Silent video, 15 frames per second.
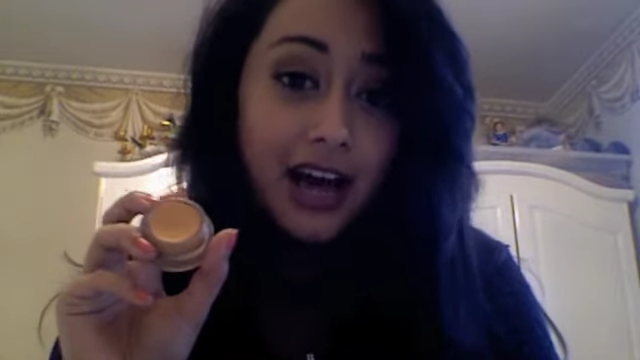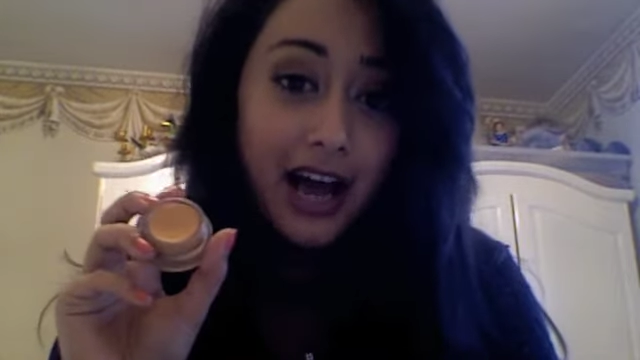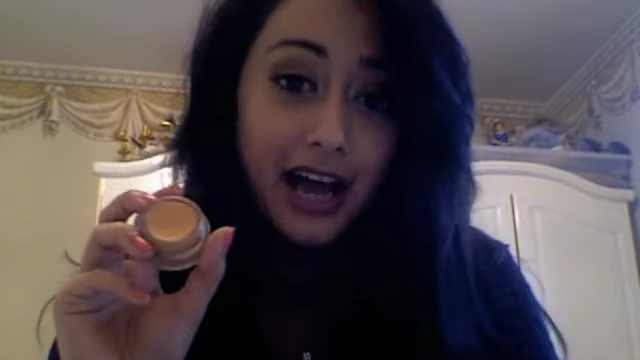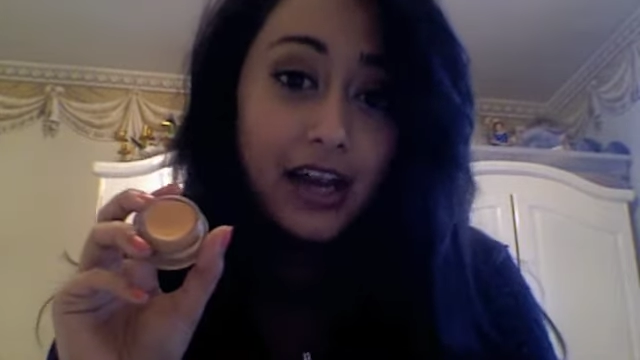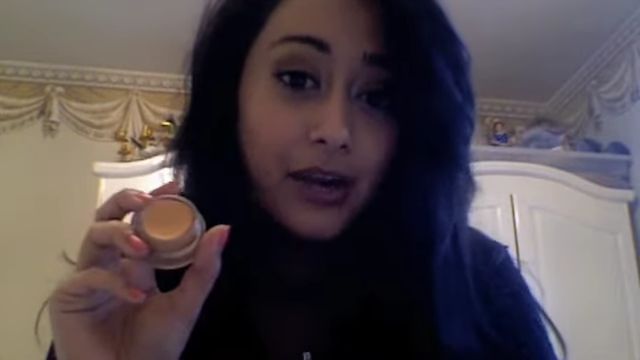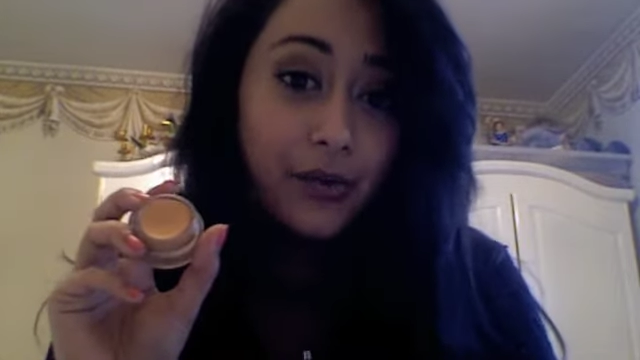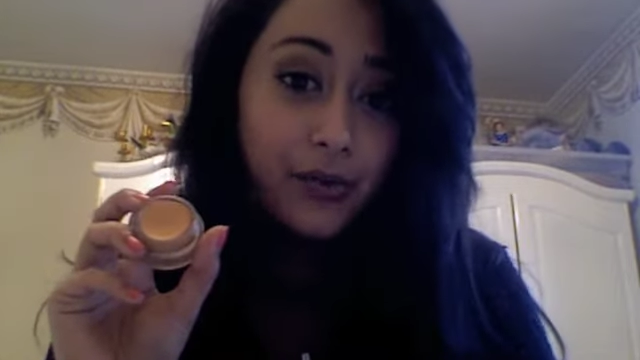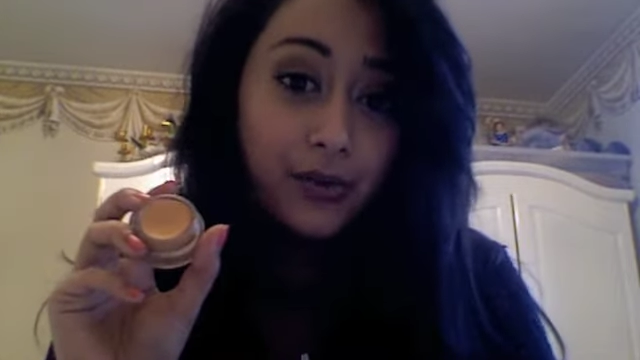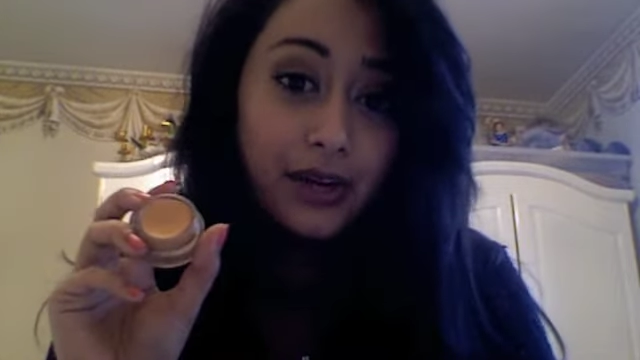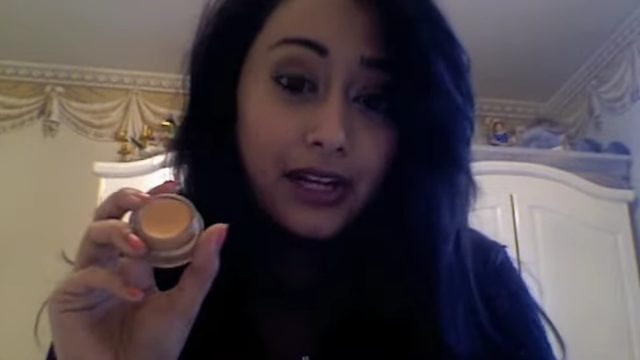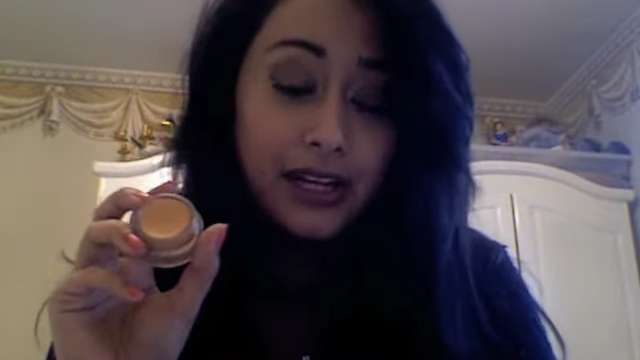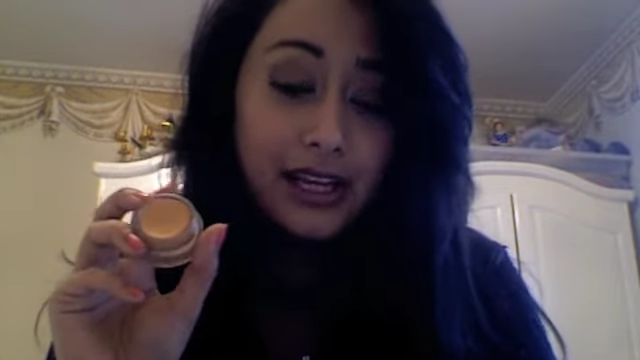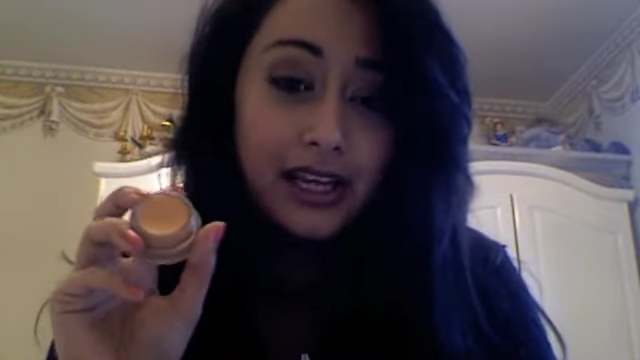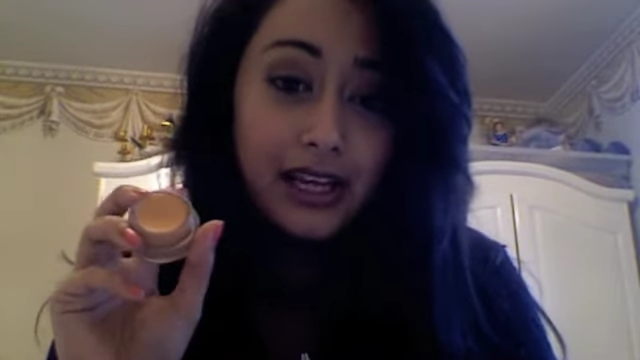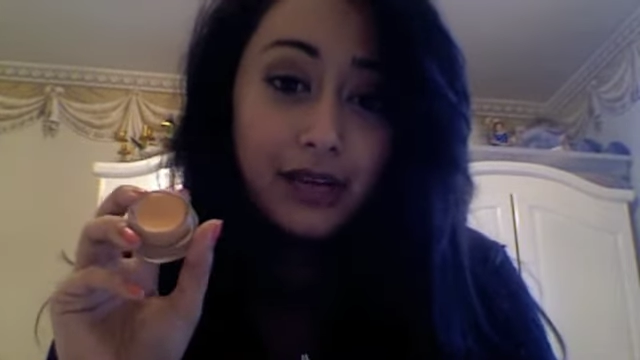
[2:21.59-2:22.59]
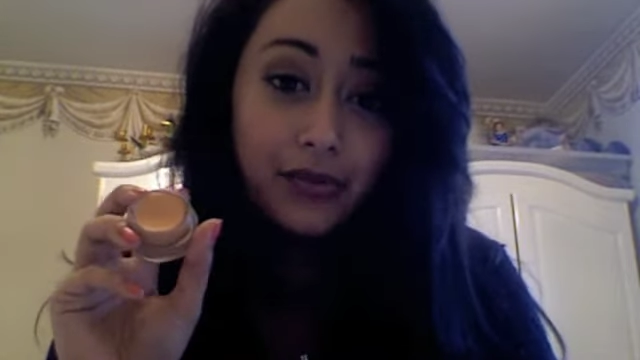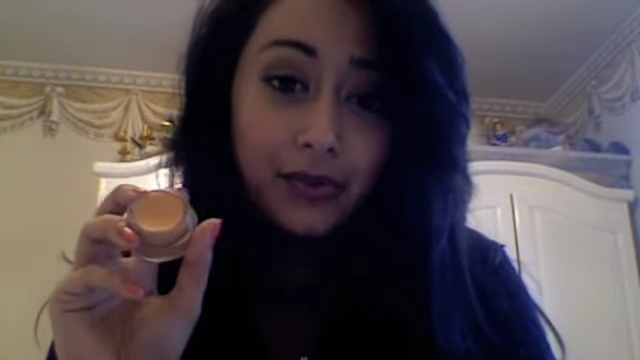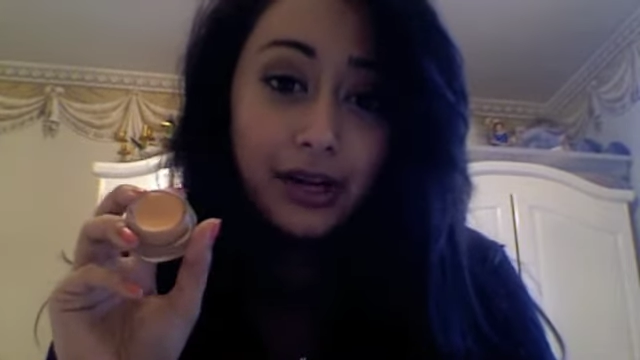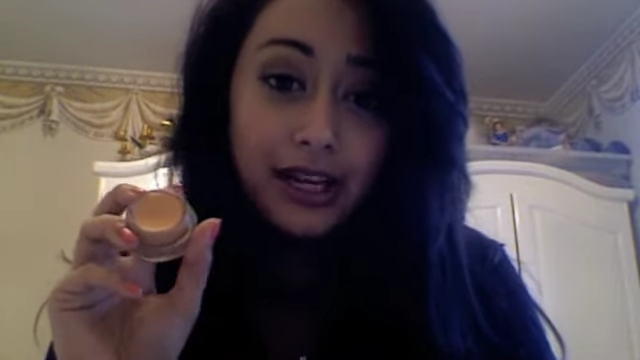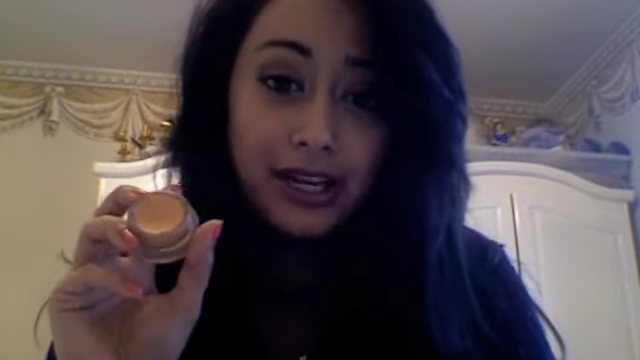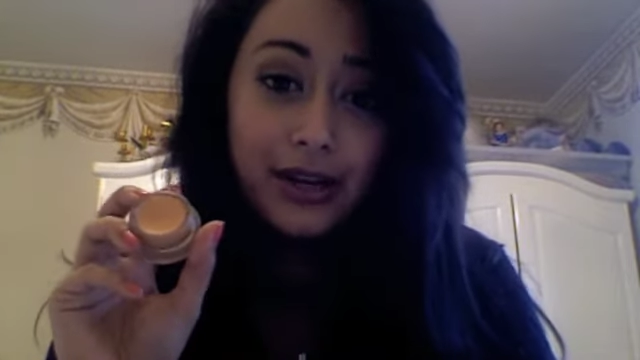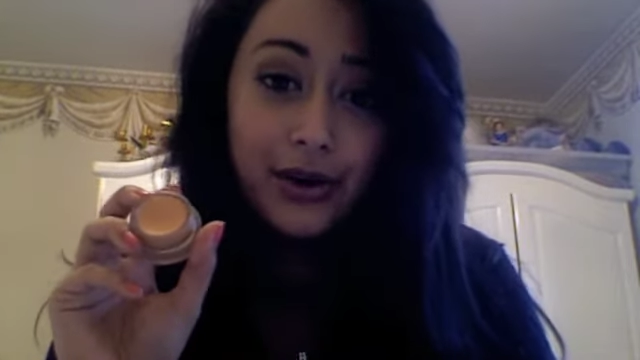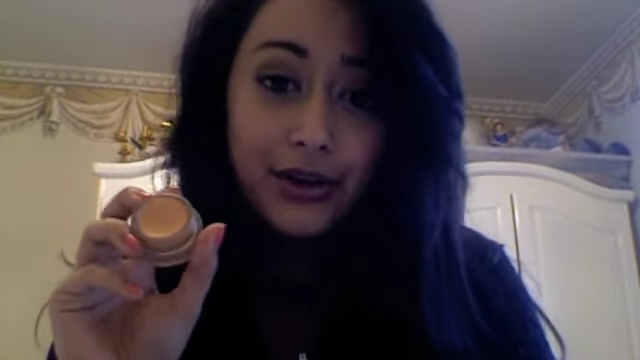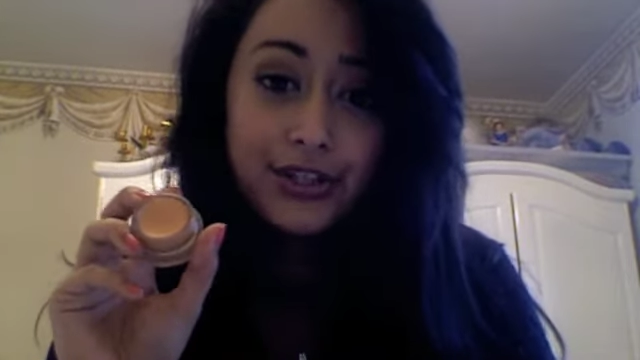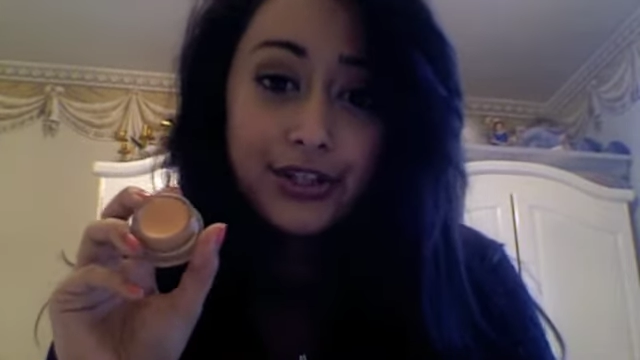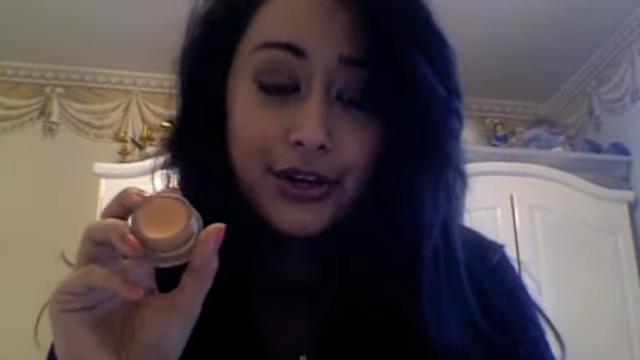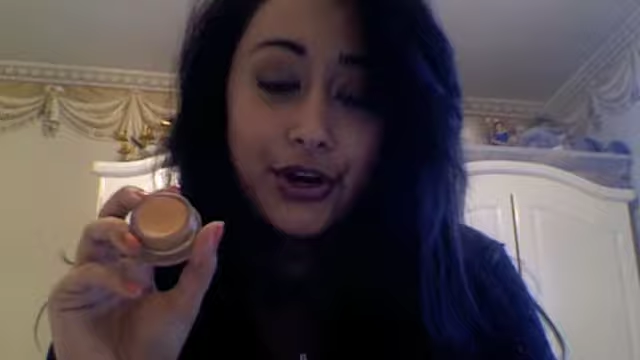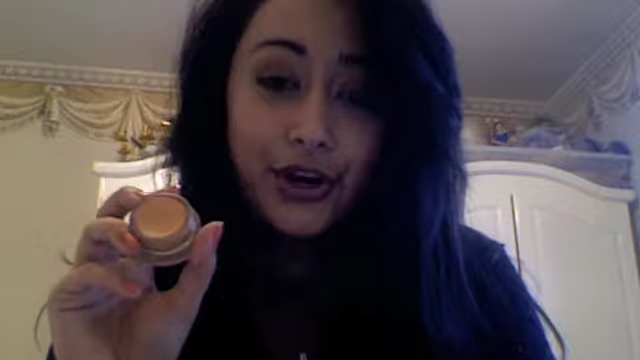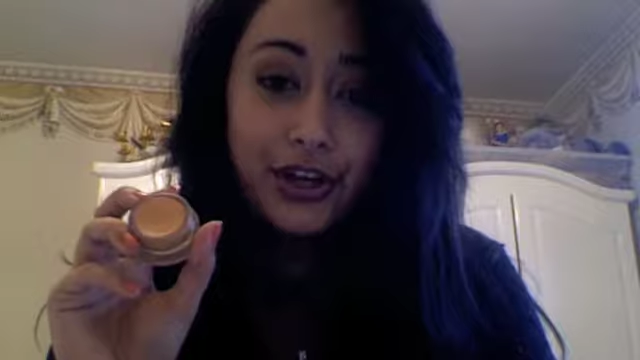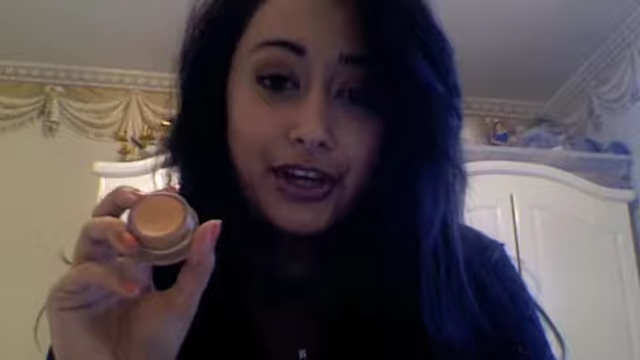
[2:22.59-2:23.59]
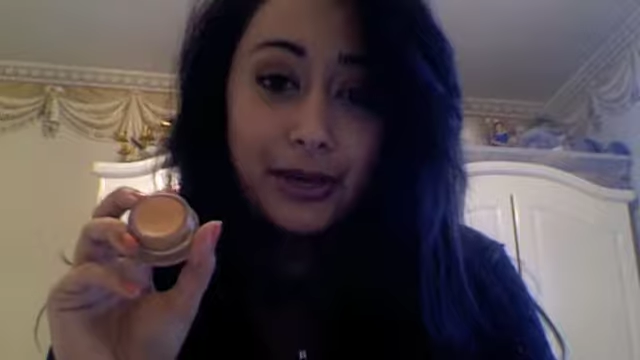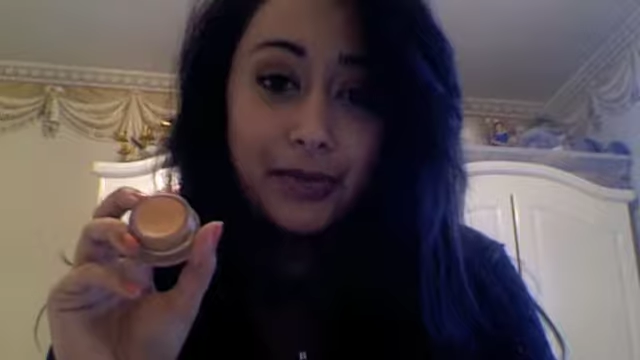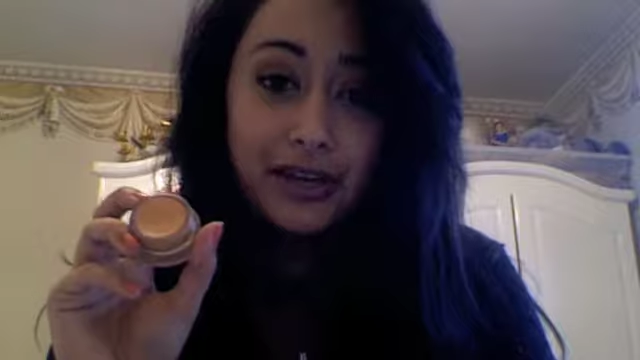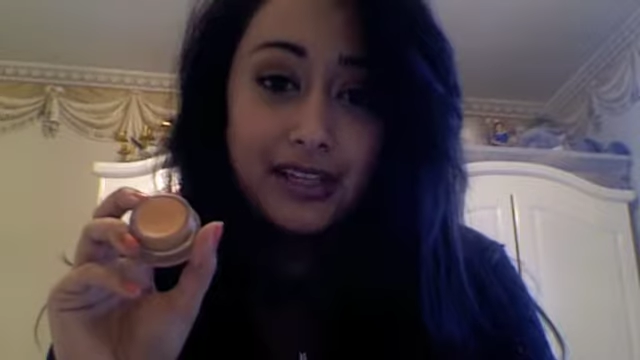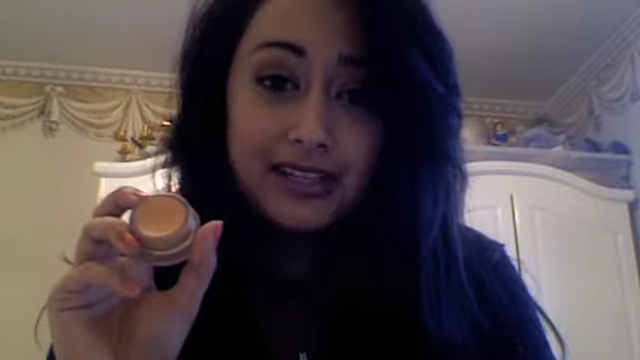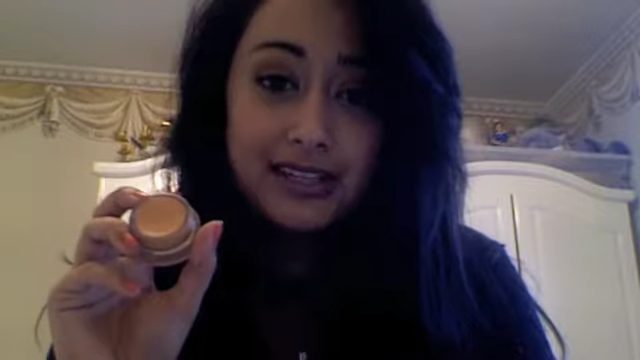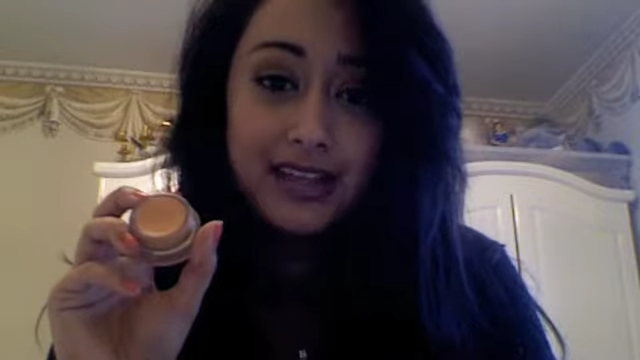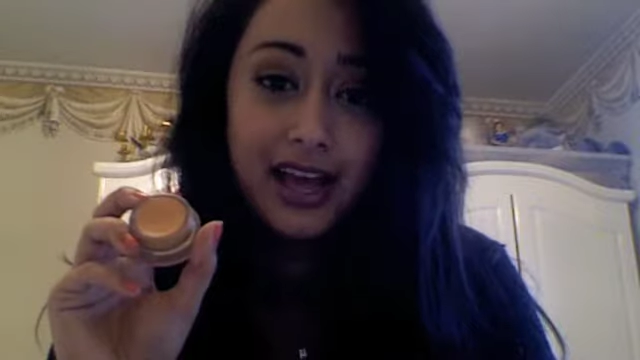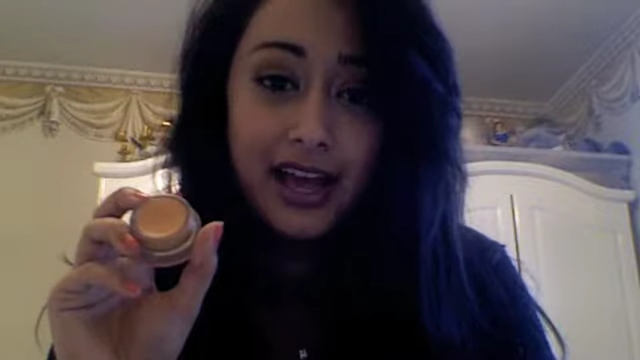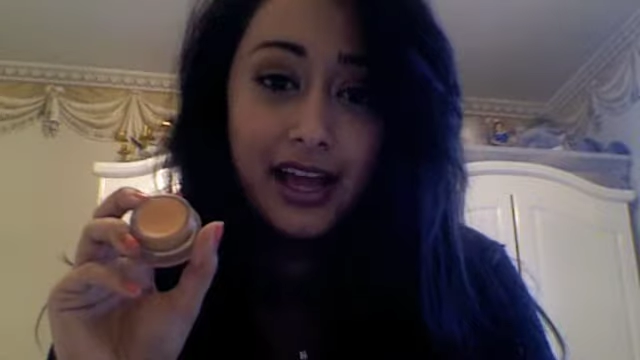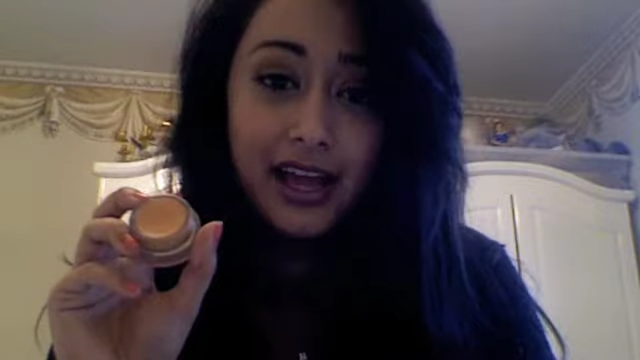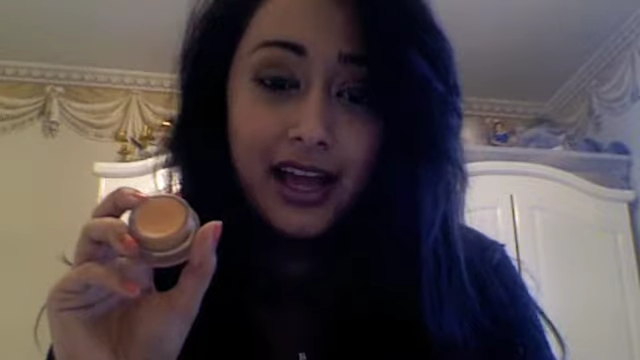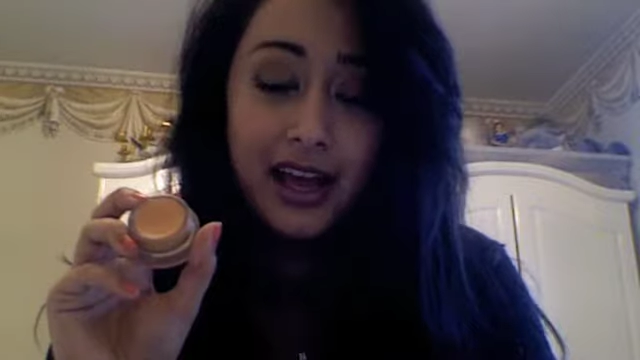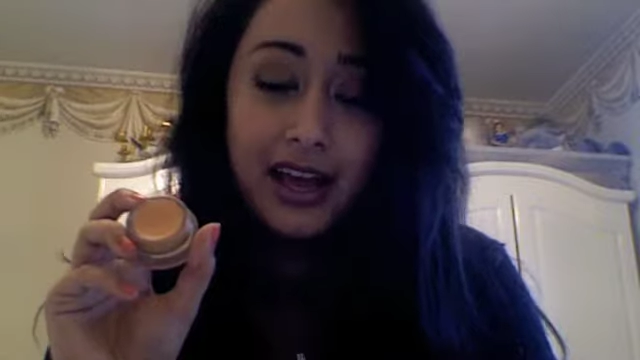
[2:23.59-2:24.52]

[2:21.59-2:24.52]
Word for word: and it really it really looks good I must say